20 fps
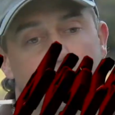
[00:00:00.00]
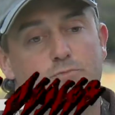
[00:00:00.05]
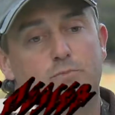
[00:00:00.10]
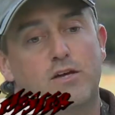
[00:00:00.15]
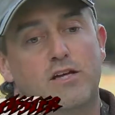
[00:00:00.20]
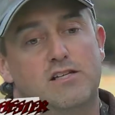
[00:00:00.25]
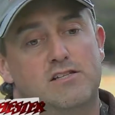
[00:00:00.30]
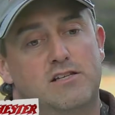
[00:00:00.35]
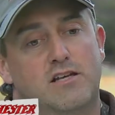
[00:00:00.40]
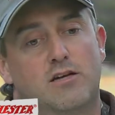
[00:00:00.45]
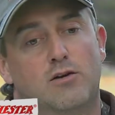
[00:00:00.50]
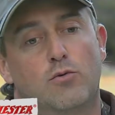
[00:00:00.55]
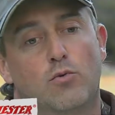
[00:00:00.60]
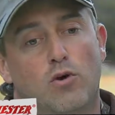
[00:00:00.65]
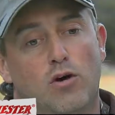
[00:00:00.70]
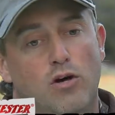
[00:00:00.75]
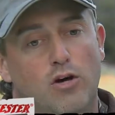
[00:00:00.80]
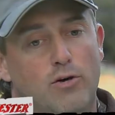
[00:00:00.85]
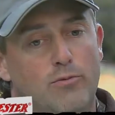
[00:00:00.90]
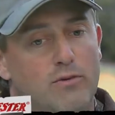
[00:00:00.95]
is based out of
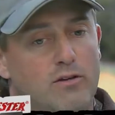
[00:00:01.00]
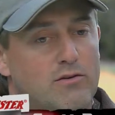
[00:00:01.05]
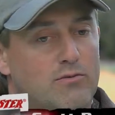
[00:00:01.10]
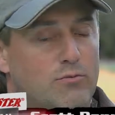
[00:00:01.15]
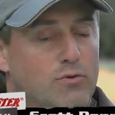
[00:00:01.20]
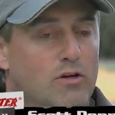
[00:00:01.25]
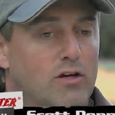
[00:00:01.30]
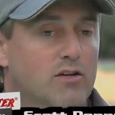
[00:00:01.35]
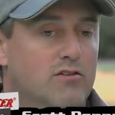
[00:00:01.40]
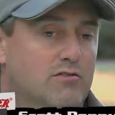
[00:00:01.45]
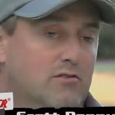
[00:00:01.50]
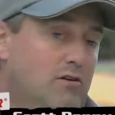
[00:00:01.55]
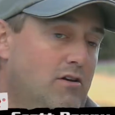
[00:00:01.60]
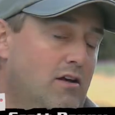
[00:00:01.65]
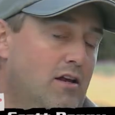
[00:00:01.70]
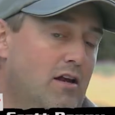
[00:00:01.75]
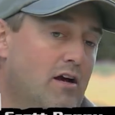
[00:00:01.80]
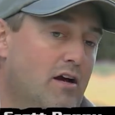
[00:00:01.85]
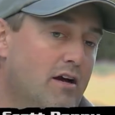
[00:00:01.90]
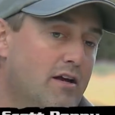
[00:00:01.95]
Wyoming. We also
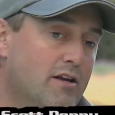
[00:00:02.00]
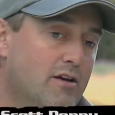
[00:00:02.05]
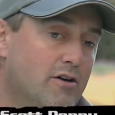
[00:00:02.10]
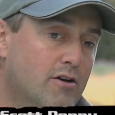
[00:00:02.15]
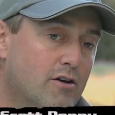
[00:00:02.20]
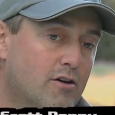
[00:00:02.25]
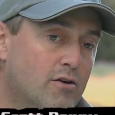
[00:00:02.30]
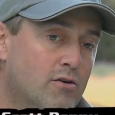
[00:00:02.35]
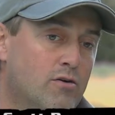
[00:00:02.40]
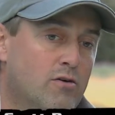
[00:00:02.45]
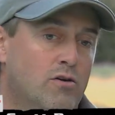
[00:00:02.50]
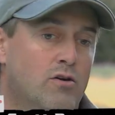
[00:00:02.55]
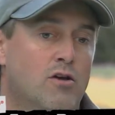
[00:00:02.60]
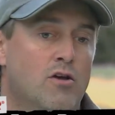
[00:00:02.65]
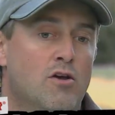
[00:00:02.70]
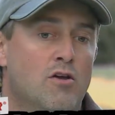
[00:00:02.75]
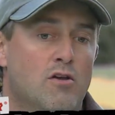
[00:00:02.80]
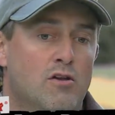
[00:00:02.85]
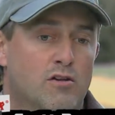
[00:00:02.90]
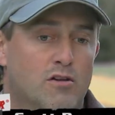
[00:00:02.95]
hunt Idaho,
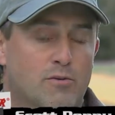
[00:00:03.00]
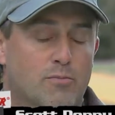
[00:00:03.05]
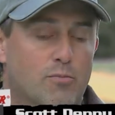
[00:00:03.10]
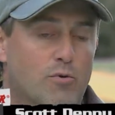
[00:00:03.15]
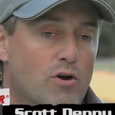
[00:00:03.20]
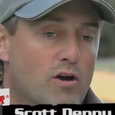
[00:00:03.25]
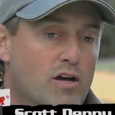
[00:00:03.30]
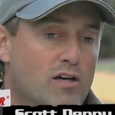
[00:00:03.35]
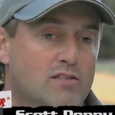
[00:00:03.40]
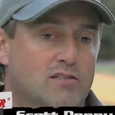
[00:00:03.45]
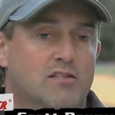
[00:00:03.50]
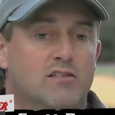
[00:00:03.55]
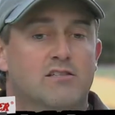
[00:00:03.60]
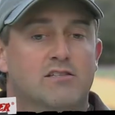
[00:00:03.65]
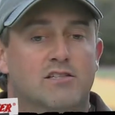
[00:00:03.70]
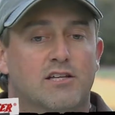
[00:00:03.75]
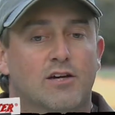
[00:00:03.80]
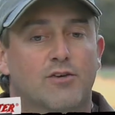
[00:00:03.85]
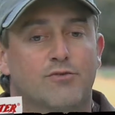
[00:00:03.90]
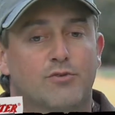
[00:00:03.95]
Nebraska,
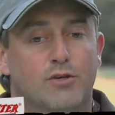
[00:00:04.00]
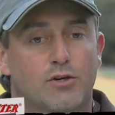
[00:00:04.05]
and South